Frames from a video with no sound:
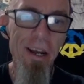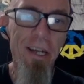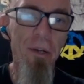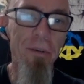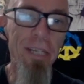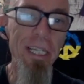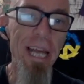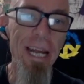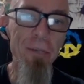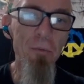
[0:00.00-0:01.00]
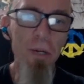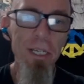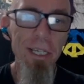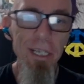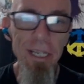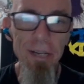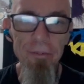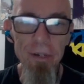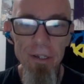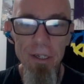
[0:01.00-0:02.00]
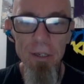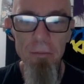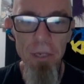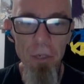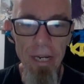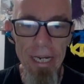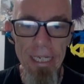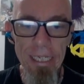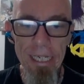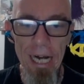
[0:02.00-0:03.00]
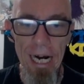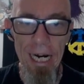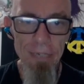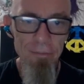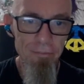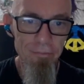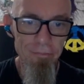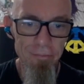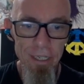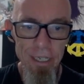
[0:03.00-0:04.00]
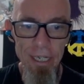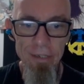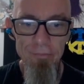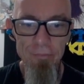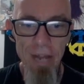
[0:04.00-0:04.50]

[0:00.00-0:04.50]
So in this case, what's the difference between a and